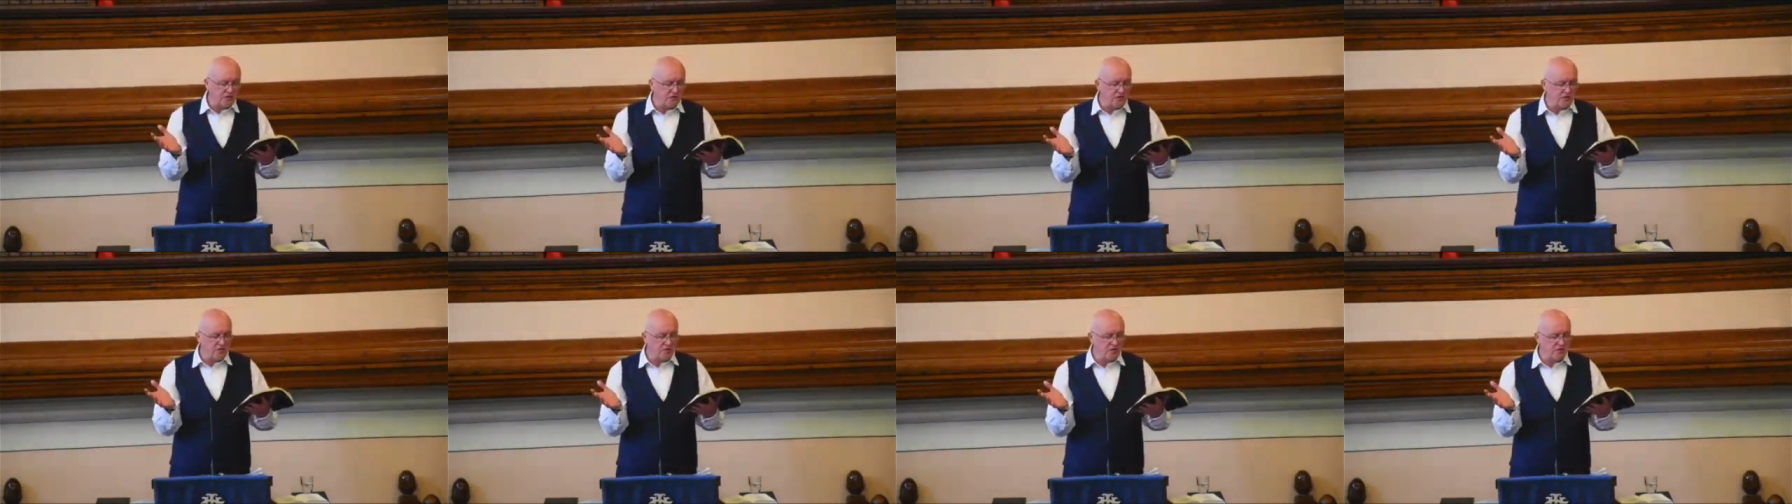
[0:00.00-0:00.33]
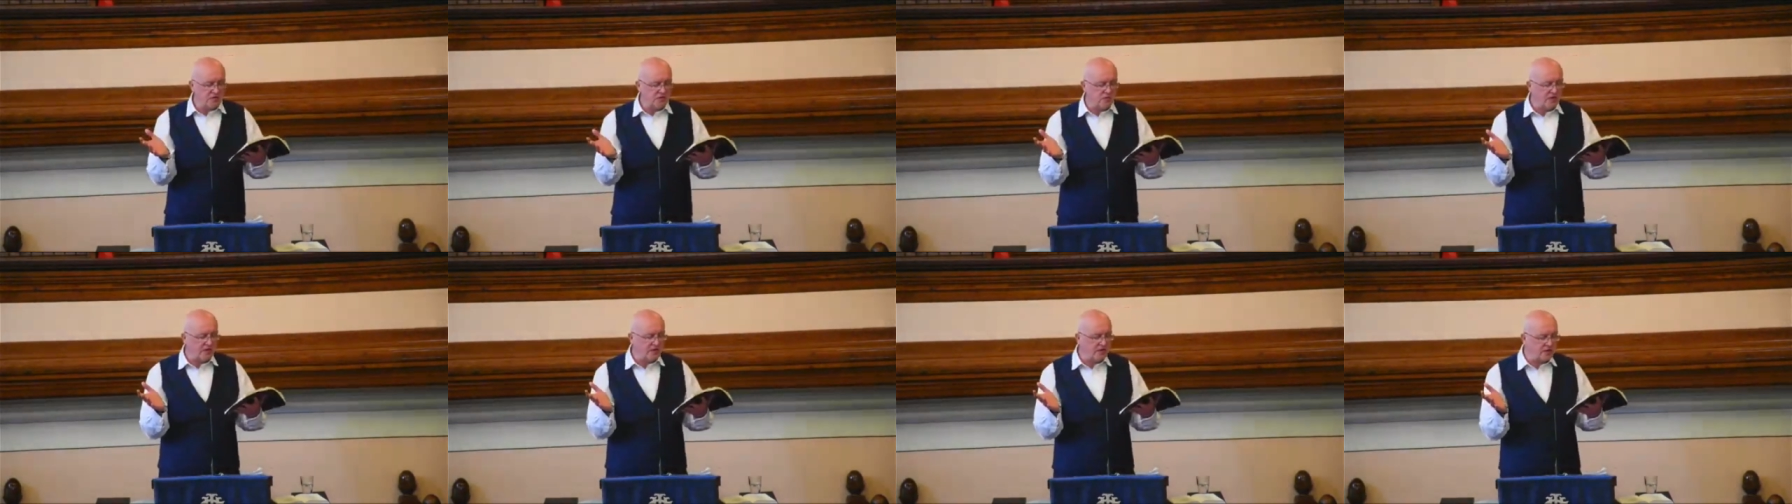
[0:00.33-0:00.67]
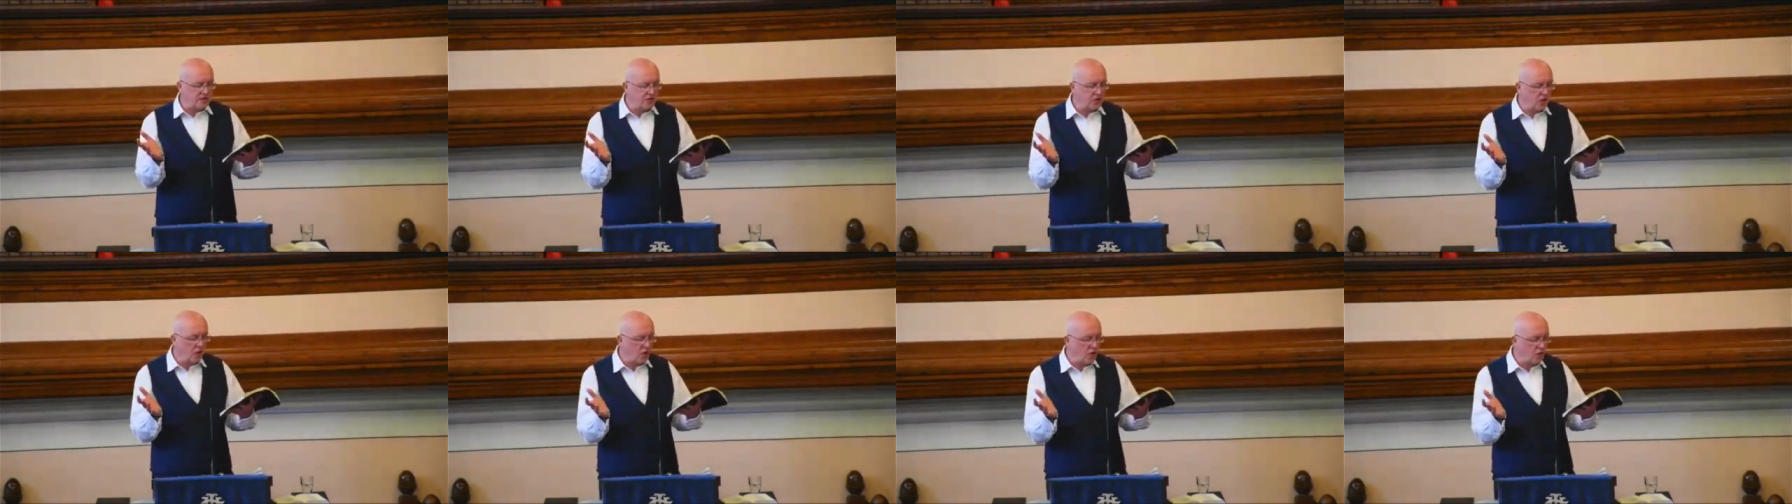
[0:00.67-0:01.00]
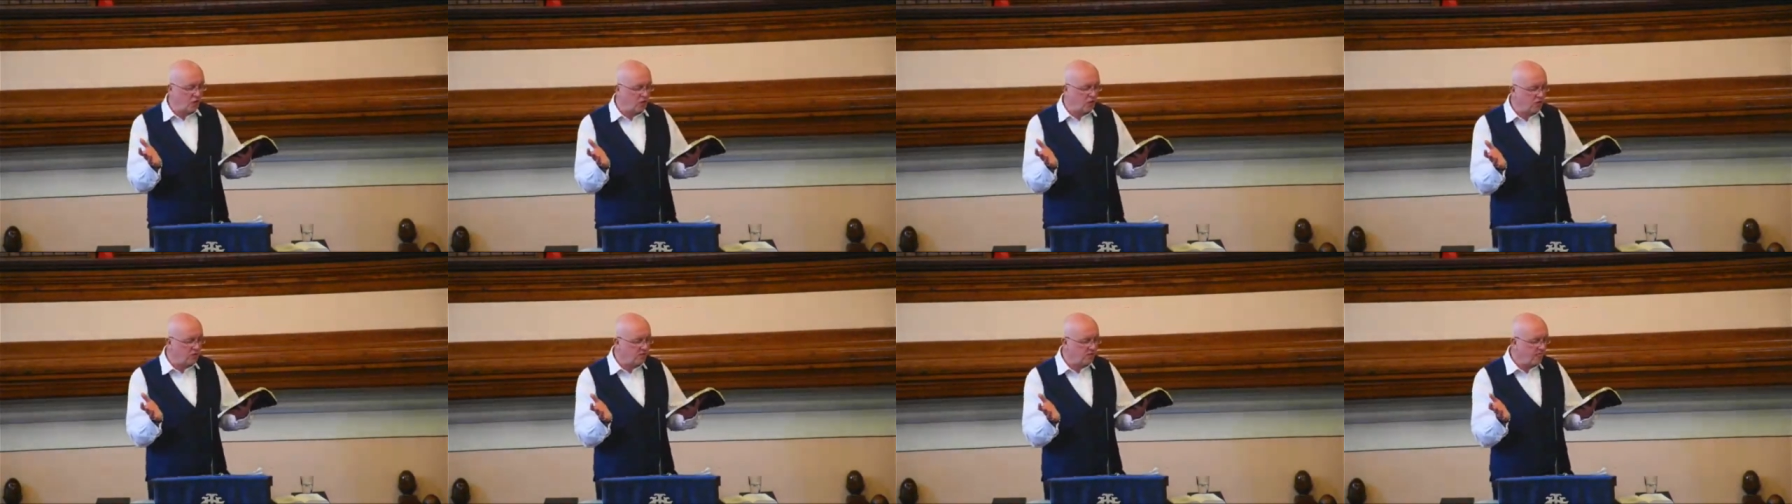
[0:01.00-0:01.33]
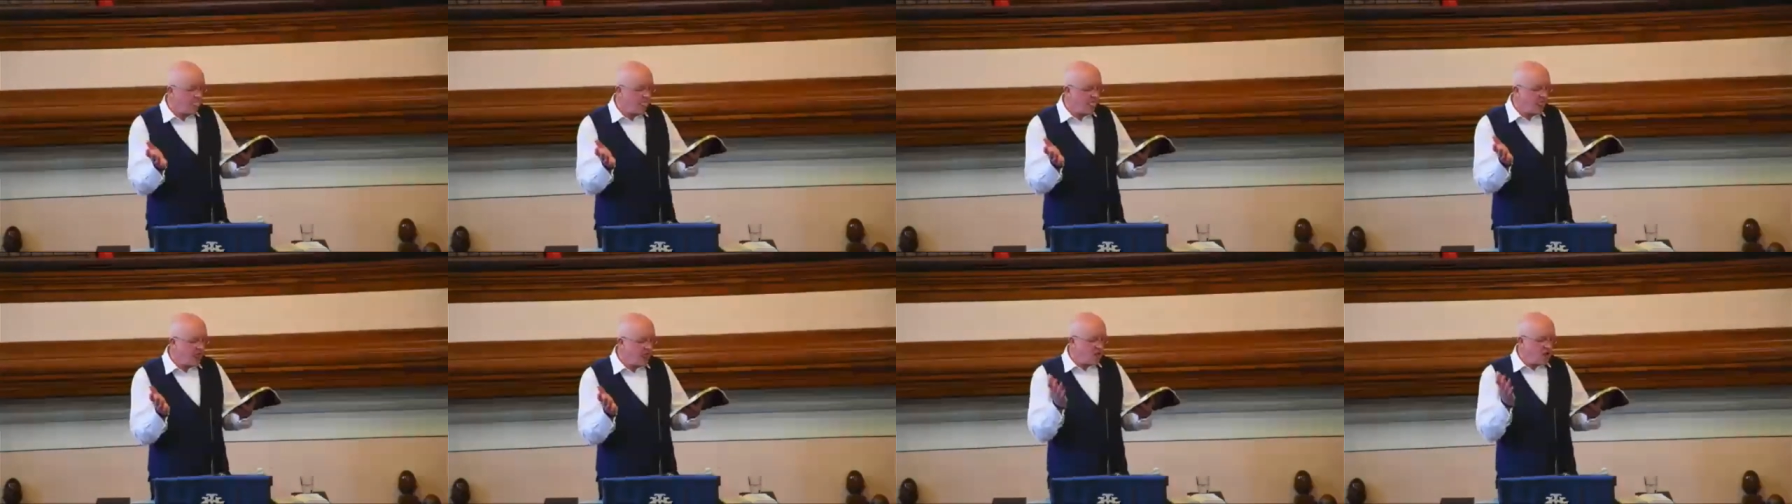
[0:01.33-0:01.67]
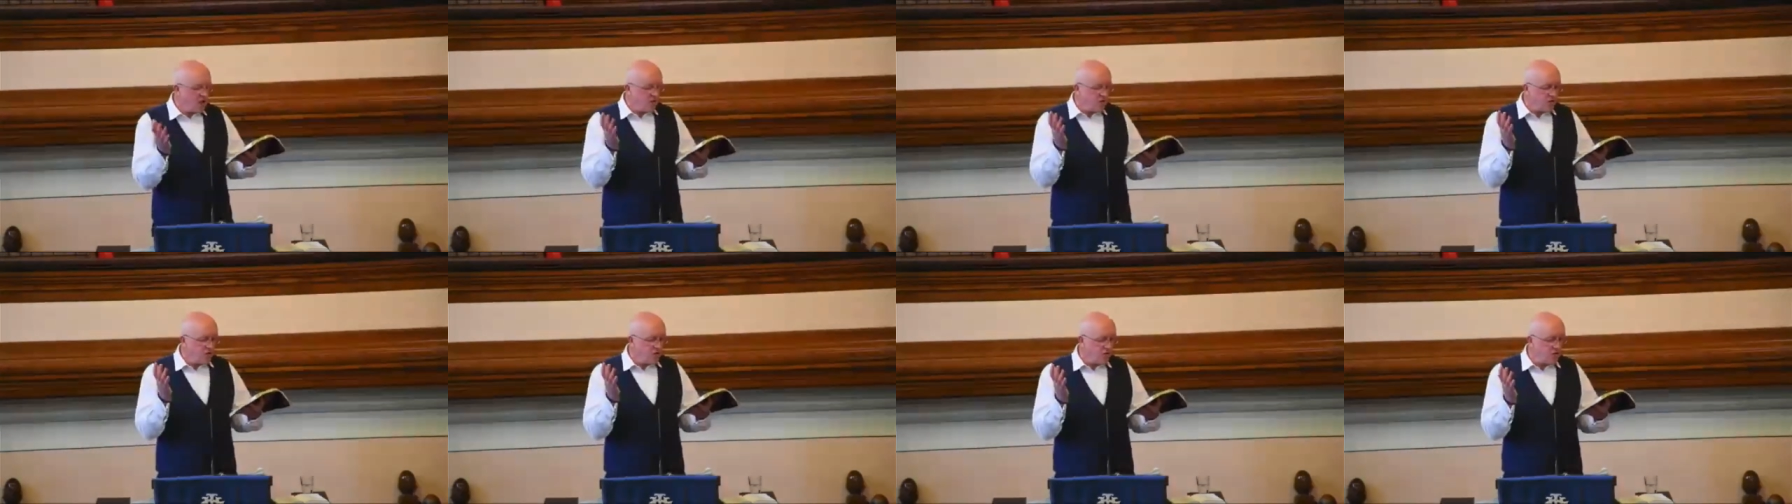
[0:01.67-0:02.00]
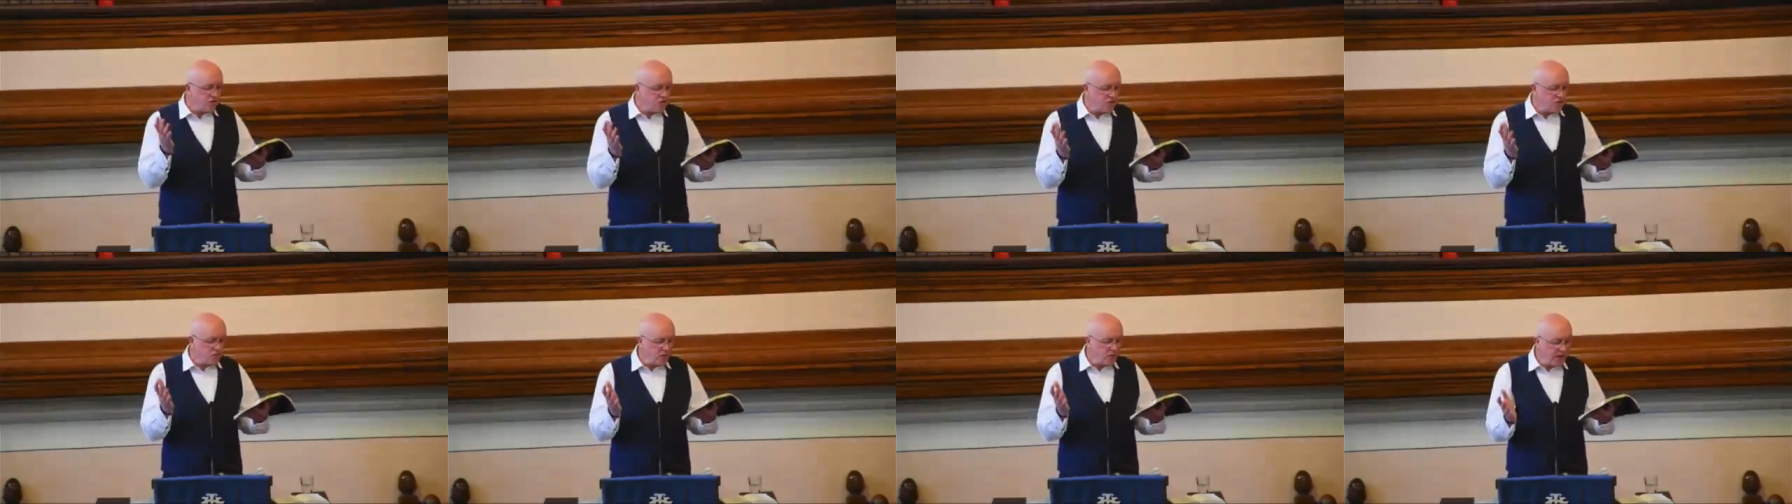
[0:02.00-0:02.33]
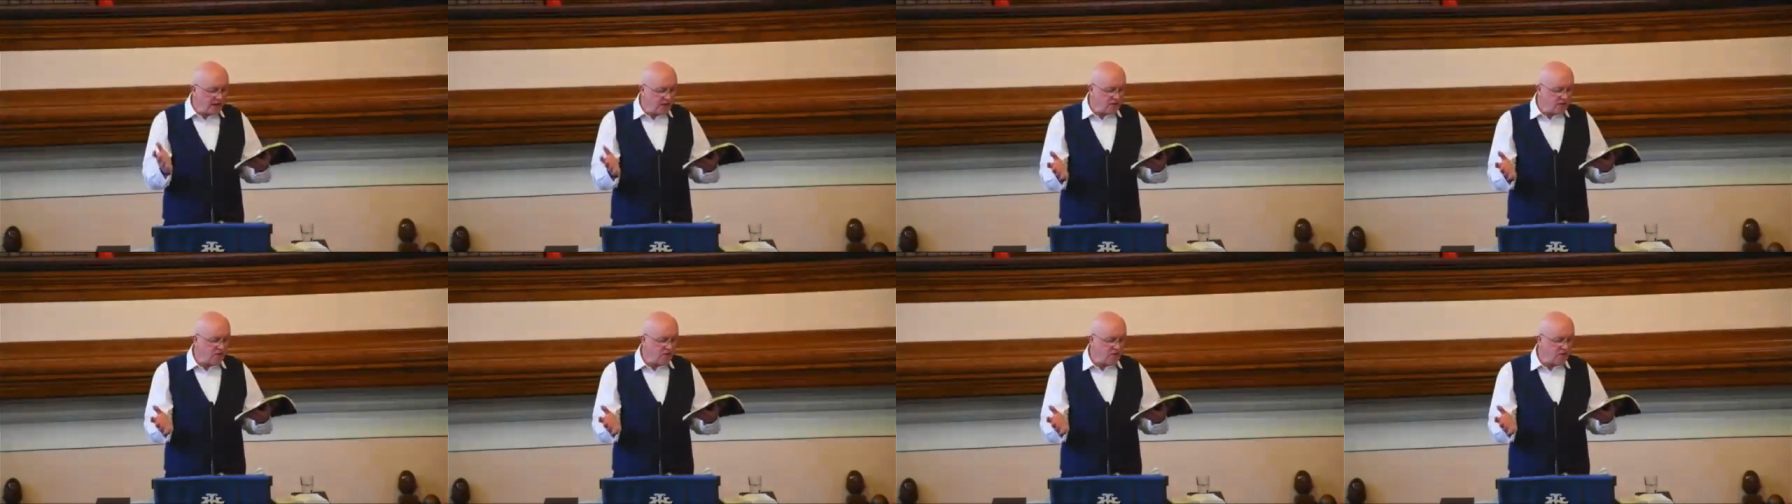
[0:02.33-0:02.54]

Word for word: 31 as a whole. Those who wait